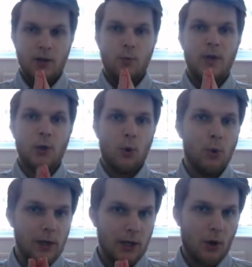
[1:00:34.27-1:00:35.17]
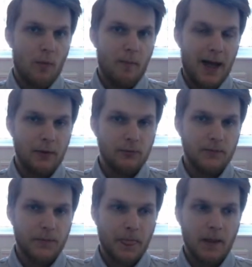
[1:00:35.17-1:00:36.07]
We call it compound
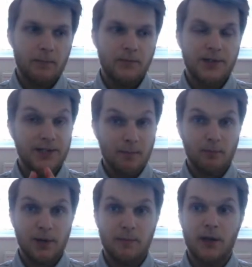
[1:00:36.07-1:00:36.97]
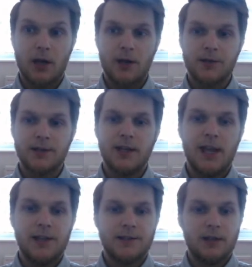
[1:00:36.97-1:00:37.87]
simply because
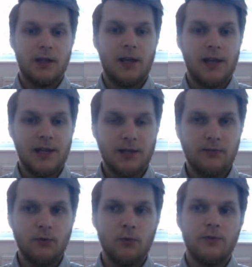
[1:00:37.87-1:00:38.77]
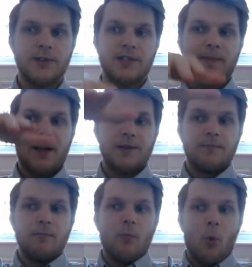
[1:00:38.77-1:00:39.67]
it's an interval that spans
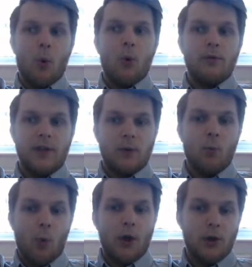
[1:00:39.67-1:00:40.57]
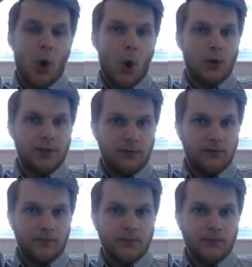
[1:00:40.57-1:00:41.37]
more than 1 octave.